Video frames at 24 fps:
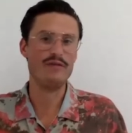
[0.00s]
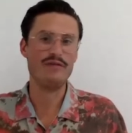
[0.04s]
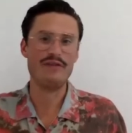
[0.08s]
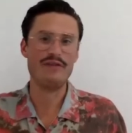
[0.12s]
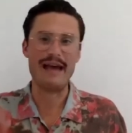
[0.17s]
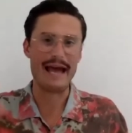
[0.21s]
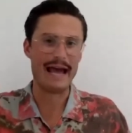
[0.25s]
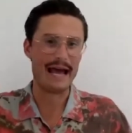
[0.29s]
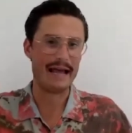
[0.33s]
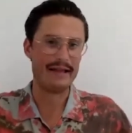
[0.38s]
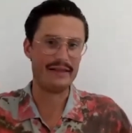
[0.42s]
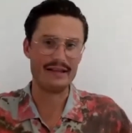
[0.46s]

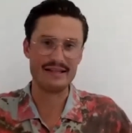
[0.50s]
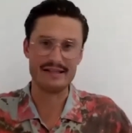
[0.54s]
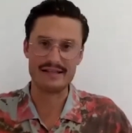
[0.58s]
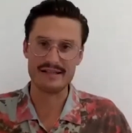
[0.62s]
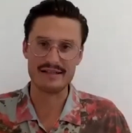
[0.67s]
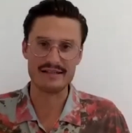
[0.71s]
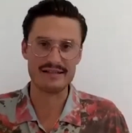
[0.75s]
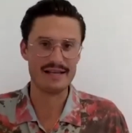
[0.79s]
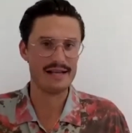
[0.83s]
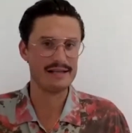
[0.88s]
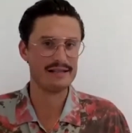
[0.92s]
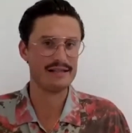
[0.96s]
had the
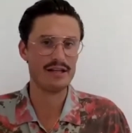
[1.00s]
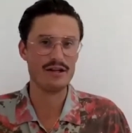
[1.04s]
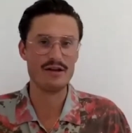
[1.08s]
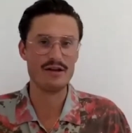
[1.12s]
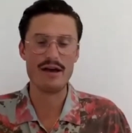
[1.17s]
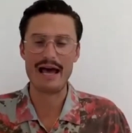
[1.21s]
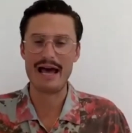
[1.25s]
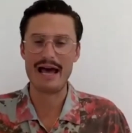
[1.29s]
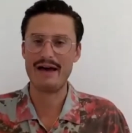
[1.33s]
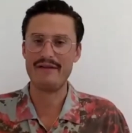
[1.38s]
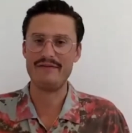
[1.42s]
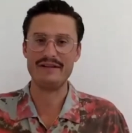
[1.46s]
success that you
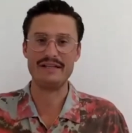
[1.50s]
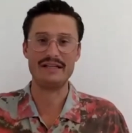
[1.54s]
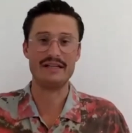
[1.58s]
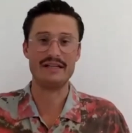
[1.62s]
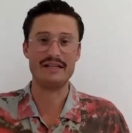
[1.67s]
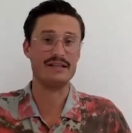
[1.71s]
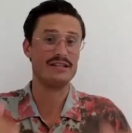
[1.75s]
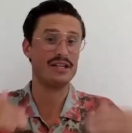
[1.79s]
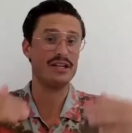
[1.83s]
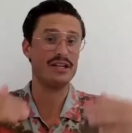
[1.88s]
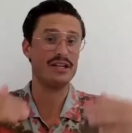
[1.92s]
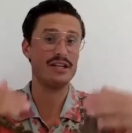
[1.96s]
have and
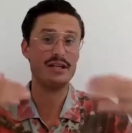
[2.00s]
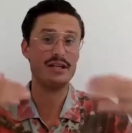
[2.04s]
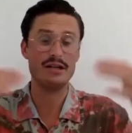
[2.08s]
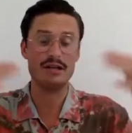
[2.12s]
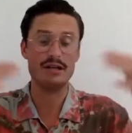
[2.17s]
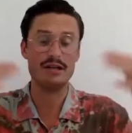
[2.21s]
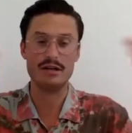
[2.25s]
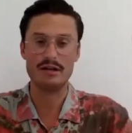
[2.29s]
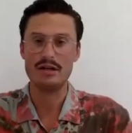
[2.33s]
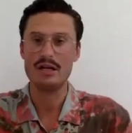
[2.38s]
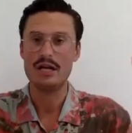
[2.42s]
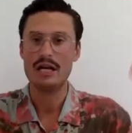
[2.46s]
continue to
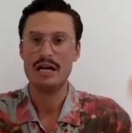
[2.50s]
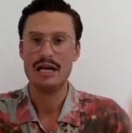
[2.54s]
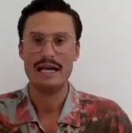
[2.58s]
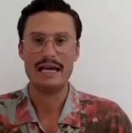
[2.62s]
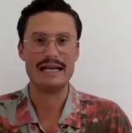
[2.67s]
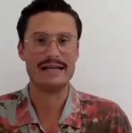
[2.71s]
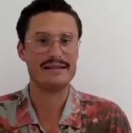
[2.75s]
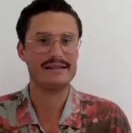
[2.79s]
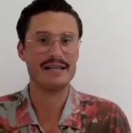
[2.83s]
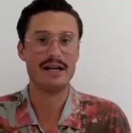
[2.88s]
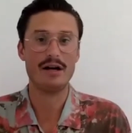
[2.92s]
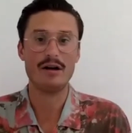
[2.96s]

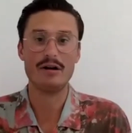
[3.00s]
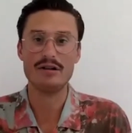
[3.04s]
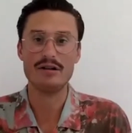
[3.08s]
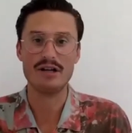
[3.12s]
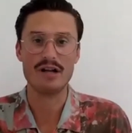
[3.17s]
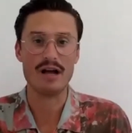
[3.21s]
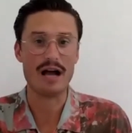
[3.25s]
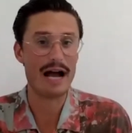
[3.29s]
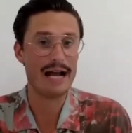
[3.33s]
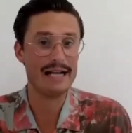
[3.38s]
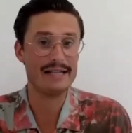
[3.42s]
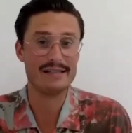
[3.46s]
excel to
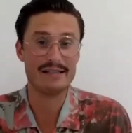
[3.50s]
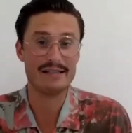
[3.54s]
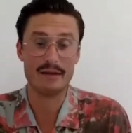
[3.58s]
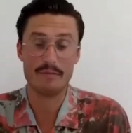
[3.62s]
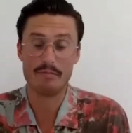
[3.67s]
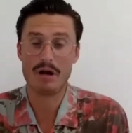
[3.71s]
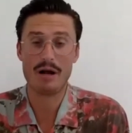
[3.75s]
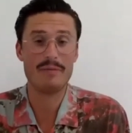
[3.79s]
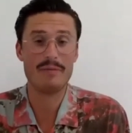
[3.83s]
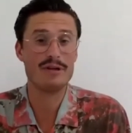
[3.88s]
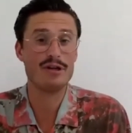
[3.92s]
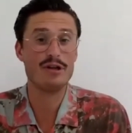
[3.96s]
heights that
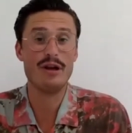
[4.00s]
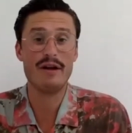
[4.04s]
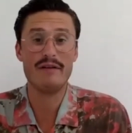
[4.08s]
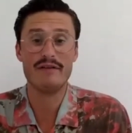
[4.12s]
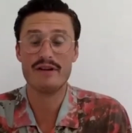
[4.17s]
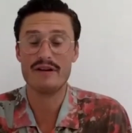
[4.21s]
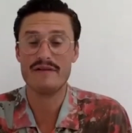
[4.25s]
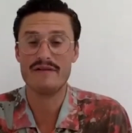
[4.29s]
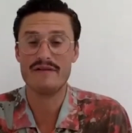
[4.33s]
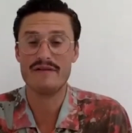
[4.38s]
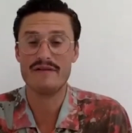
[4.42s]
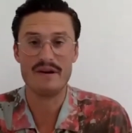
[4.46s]
probably you never
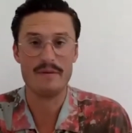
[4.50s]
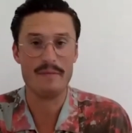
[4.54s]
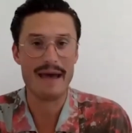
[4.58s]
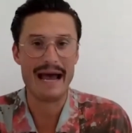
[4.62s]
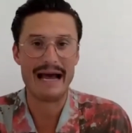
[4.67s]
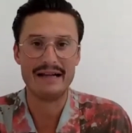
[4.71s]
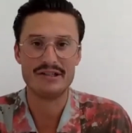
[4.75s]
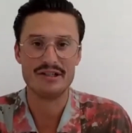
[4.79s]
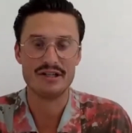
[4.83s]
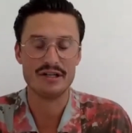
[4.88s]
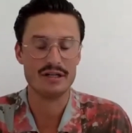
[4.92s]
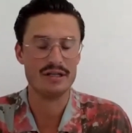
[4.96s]
even
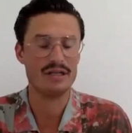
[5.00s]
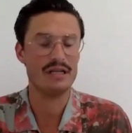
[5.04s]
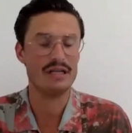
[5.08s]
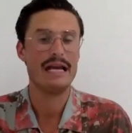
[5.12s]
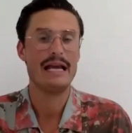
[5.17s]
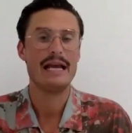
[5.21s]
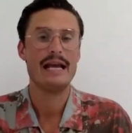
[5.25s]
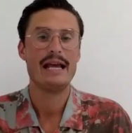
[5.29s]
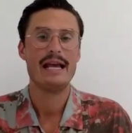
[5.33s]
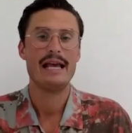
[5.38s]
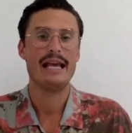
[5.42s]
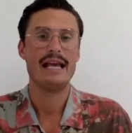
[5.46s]
imagined
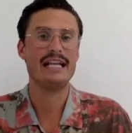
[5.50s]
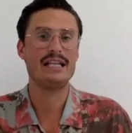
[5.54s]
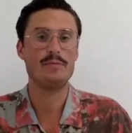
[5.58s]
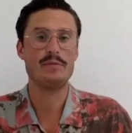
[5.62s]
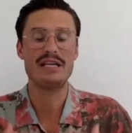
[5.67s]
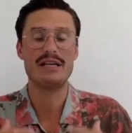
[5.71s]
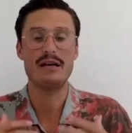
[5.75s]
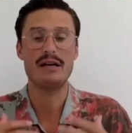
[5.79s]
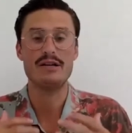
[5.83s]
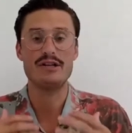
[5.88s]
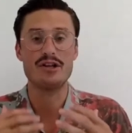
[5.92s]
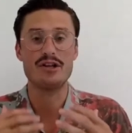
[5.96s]
is
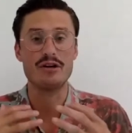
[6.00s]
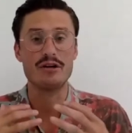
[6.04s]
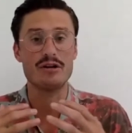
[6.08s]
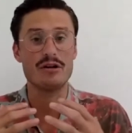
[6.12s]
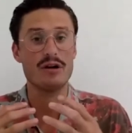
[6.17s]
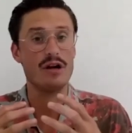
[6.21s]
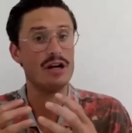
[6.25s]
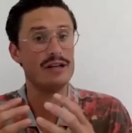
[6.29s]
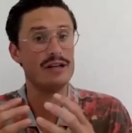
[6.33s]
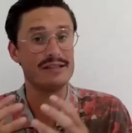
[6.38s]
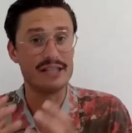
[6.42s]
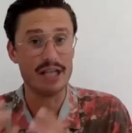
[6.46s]
because you're
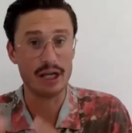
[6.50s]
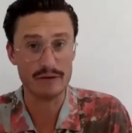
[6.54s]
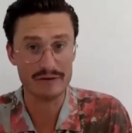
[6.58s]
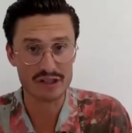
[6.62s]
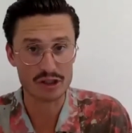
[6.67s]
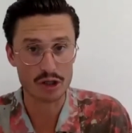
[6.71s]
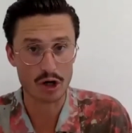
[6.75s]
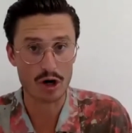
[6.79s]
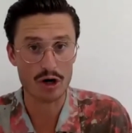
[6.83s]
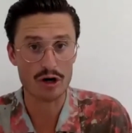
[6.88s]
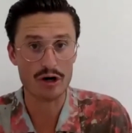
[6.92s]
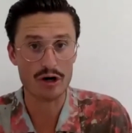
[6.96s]
a self
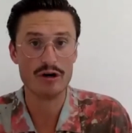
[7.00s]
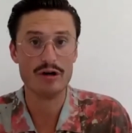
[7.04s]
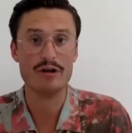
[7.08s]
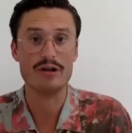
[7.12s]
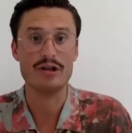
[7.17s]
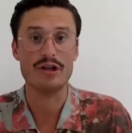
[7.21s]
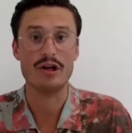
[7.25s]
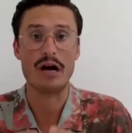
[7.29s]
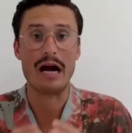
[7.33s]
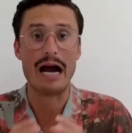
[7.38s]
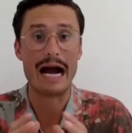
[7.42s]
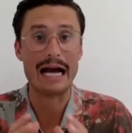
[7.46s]
starter,
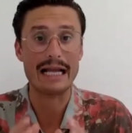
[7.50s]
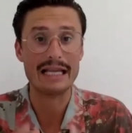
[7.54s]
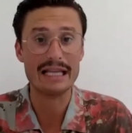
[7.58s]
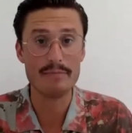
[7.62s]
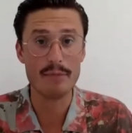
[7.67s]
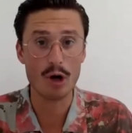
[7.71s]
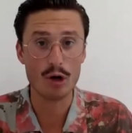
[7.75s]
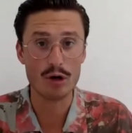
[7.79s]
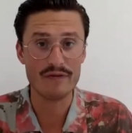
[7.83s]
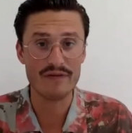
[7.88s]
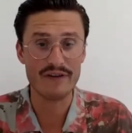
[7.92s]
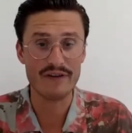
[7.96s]
you're highly
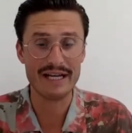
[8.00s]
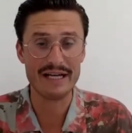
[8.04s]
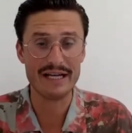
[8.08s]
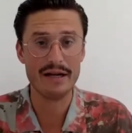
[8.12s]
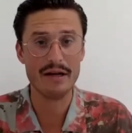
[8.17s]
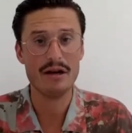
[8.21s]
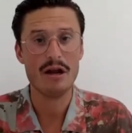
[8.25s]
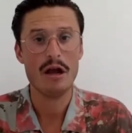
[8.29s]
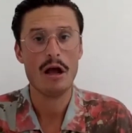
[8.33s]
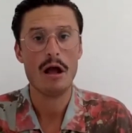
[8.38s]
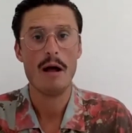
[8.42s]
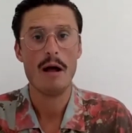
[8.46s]
motivated,
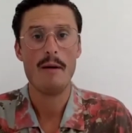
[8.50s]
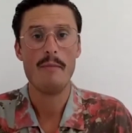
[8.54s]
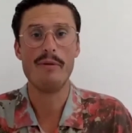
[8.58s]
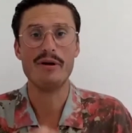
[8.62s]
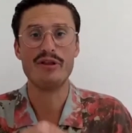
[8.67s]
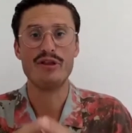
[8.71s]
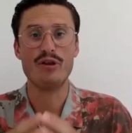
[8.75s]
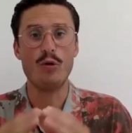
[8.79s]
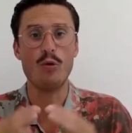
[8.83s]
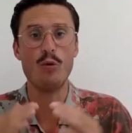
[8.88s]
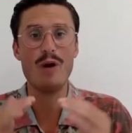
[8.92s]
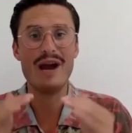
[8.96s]
but
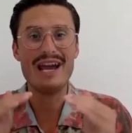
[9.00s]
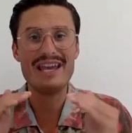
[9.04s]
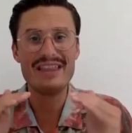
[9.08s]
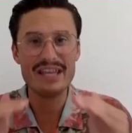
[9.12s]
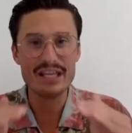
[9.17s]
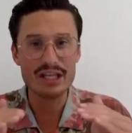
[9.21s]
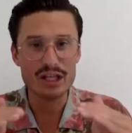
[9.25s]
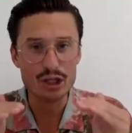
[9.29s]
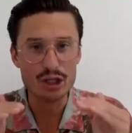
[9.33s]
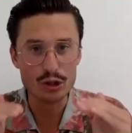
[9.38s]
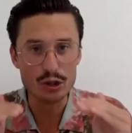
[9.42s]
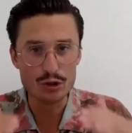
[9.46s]
the way
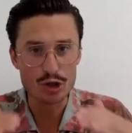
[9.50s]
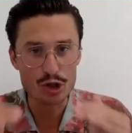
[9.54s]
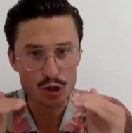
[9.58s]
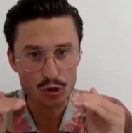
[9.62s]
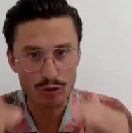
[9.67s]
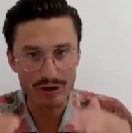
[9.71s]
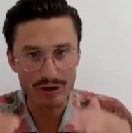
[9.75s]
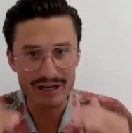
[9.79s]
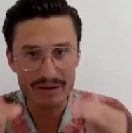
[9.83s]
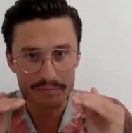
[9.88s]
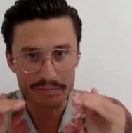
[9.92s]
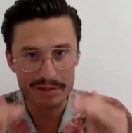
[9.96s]
that you
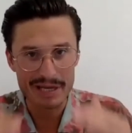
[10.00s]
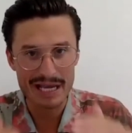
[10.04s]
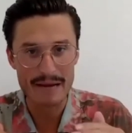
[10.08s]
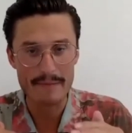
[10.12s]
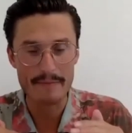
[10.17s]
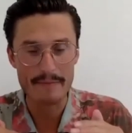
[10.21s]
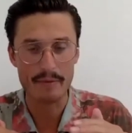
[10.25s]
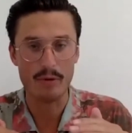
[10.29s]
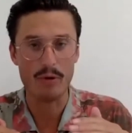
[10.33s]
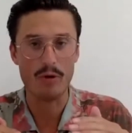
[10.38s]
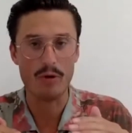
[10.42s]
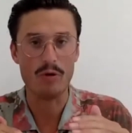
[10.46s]
treat
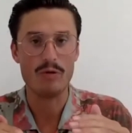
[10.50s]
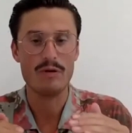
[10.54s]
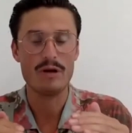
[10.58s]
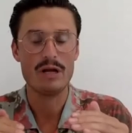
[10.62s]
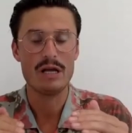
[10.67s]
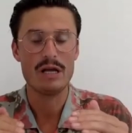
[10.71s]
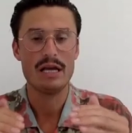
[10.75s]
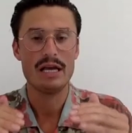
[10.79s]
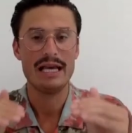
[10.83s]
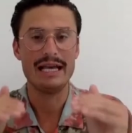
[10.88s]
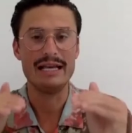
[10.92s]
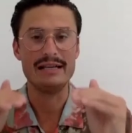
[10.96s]
people
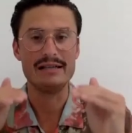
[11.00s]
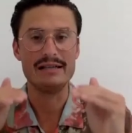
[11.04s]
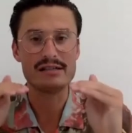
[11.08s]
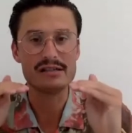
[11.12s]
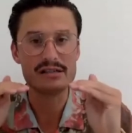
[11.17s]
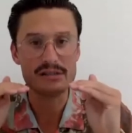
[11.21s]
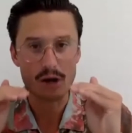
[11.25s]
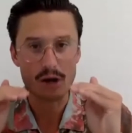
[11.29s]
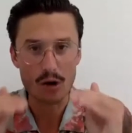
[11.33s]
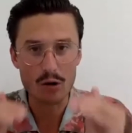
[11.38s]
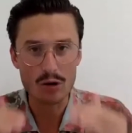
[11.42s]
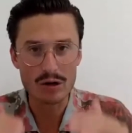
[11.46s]
is
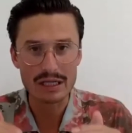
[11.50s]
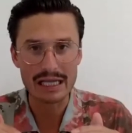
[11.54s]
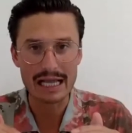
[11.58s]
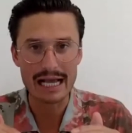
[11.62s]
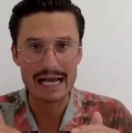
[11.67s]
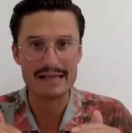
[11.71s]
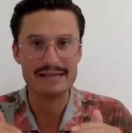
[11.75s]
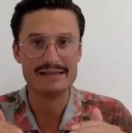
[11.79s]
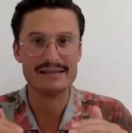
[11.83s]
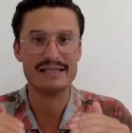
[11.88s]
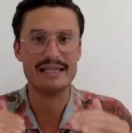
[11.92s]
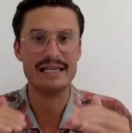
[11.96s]
so
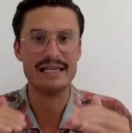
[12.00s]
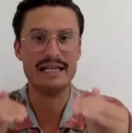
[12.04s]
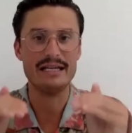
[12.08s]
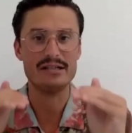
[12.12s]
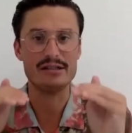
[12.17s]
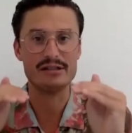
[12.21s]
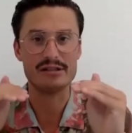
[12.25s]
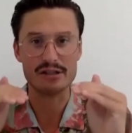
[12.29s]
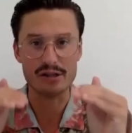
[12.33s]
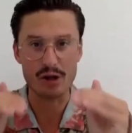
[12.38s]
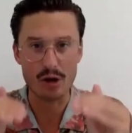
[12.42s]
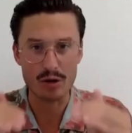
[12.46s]
classy,
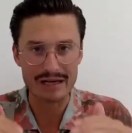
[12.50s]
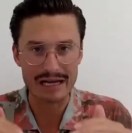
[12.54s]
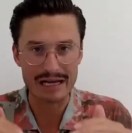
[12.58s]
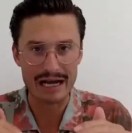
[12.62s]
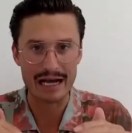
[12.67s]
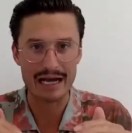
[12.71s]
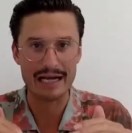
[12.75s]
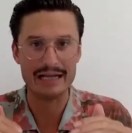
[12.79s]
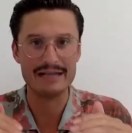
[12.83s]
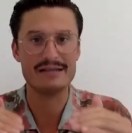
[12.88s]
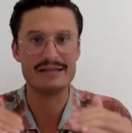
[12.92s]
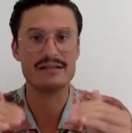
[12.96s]
so
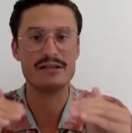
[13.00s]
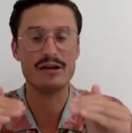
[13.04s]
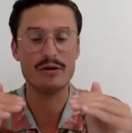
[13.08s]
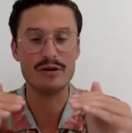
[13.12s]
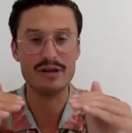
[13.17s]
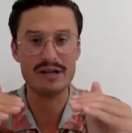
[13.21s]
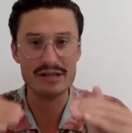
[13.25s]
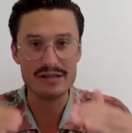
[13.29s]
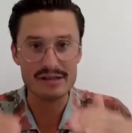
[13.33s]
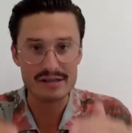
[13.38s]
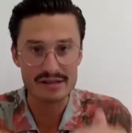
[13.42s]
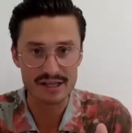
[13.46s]
kind, so
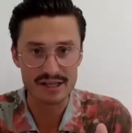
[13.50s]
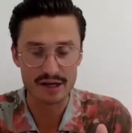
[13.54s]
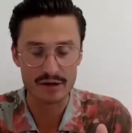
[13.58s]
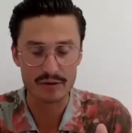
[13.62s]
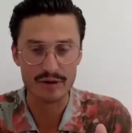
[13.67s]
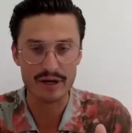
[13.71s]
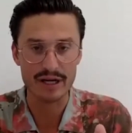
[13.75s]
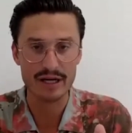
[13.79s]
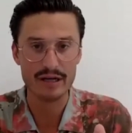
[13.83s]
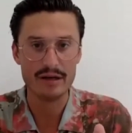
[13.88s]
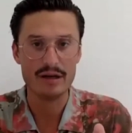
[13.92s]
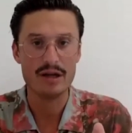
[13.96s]

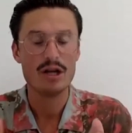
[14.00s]
considerate.